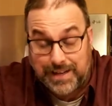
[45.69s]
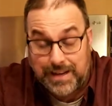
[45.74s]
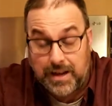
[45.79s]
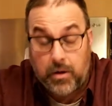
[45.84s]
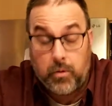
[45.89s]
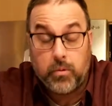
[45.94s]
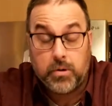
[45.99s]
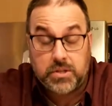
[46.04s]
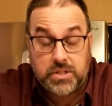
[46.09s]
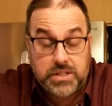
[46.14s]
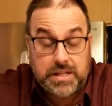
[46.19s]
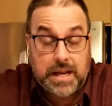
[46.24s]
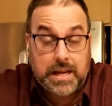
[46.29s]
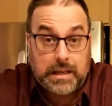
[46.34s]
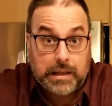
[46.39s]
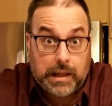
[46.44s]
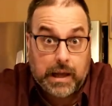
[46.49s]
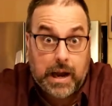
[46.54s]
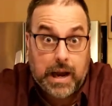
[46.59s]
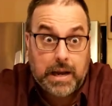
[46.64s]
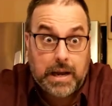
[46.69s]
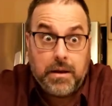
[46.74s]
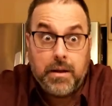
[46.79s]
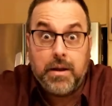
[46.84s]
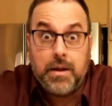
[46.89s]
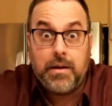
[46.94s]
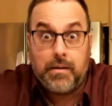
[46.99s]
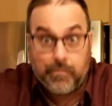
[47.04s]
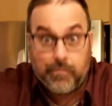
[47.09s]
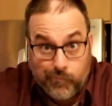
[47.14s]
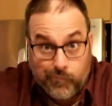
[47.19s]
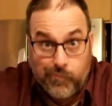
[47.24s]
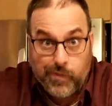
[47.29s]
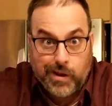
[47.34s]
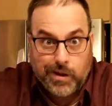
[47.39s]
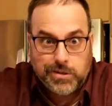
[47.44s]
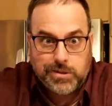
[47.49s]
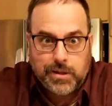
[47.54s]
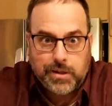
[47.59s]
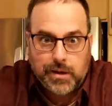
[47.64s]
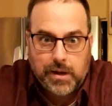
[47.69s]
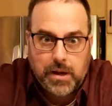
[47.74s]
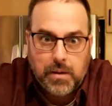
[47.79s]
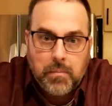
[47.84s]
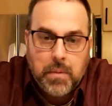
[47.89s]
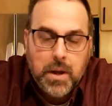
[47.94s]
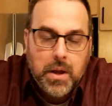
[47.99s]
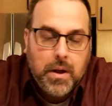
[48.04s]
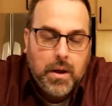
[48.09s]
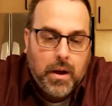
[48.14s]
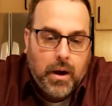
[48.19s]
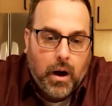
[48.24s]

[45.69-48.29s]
and Delaware state line. Hence the name.